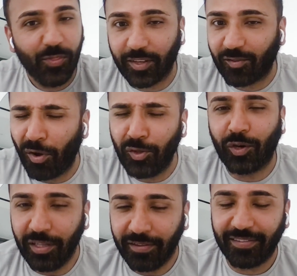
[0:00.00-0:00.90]
This one
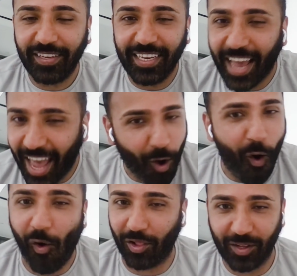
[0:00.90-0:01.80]
you couldn't see at
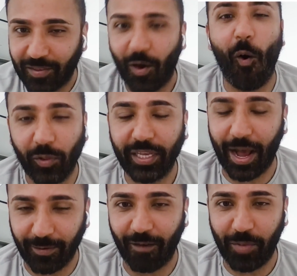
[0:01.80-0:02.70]
all. It's the only
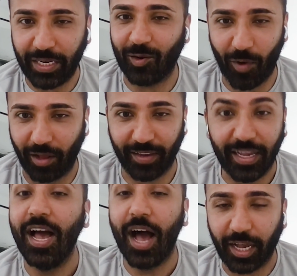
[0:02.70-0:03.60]
house I've been to where I was
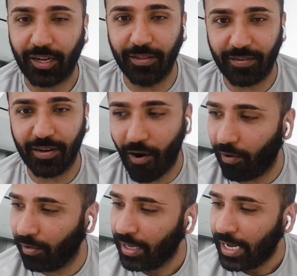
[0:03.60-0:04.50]
like I couldn't see at
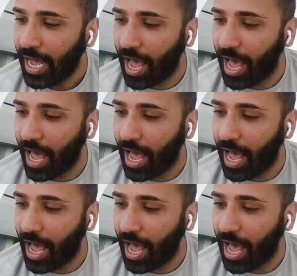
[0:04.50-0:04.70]
all.